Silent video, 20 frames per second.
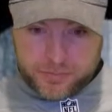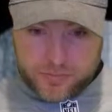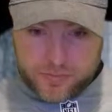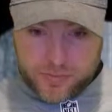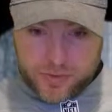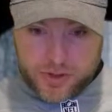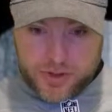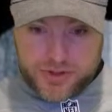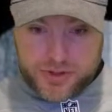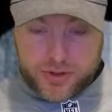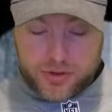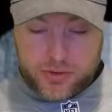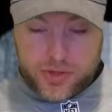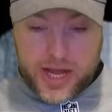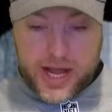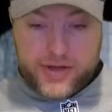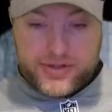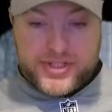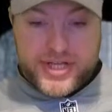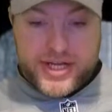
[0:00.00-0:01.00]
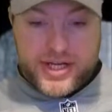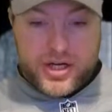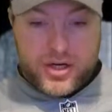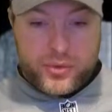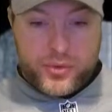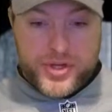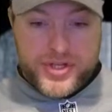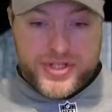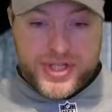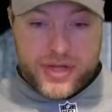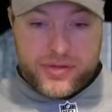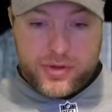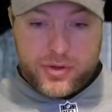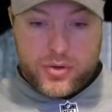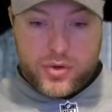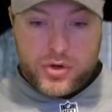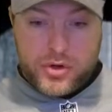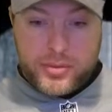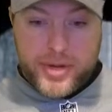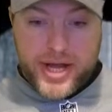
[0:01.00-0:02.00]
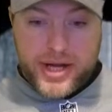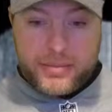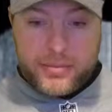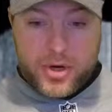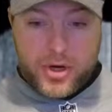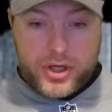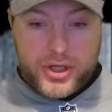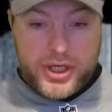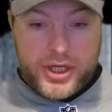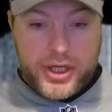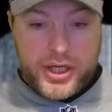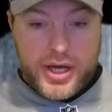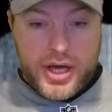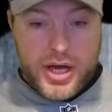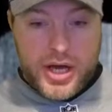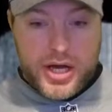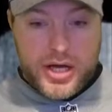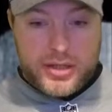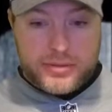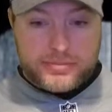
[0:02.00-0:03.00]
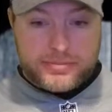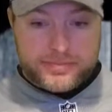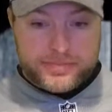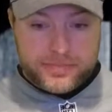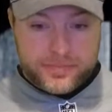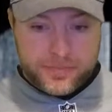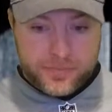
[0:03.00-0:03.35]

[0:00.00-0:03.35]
so how's that going to reset the quarterback market? The